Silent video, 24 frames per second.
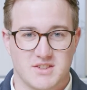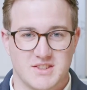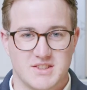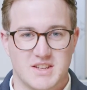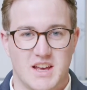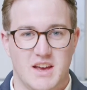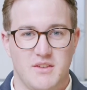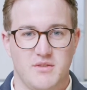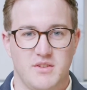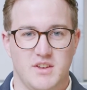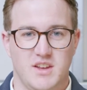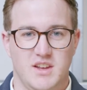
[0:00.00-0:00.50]
is
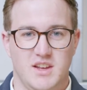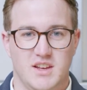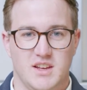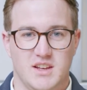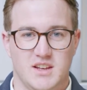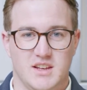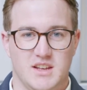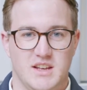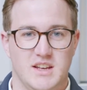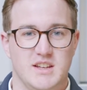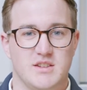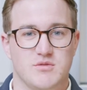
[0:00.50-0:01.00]
heavy,
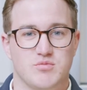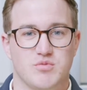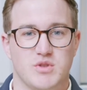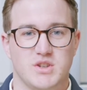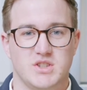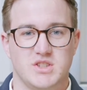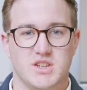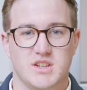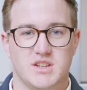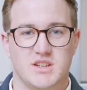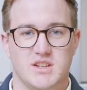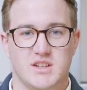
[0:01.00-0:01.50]
it's
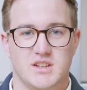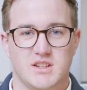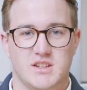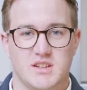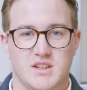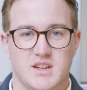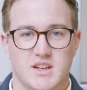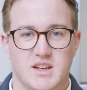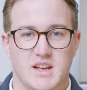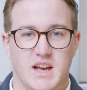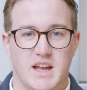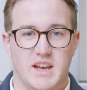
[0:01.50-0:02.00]
rigid,
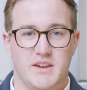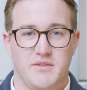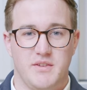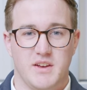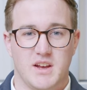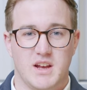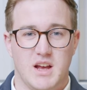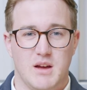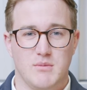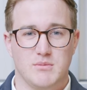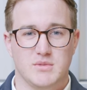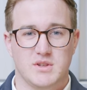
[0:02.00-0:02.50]
and if
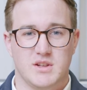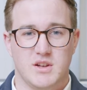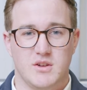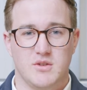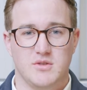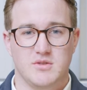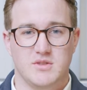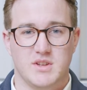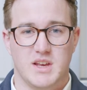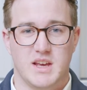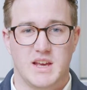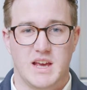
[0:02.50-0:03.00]
it comes
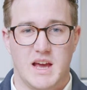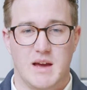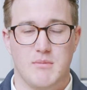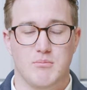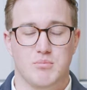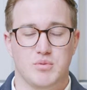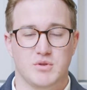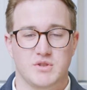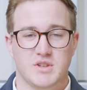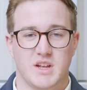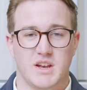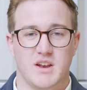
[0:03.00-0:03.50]
loose, it can
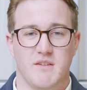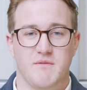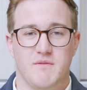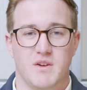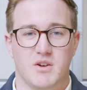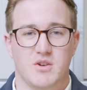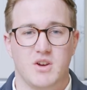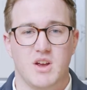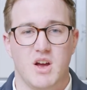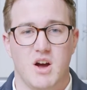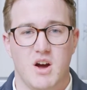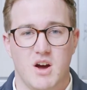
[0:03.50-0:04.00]
present a
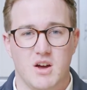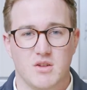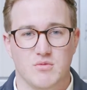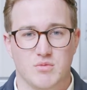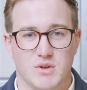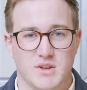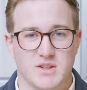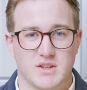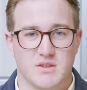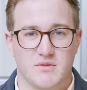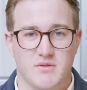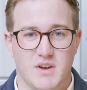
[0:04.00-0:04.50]
very high
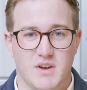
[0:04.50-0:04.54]
risk of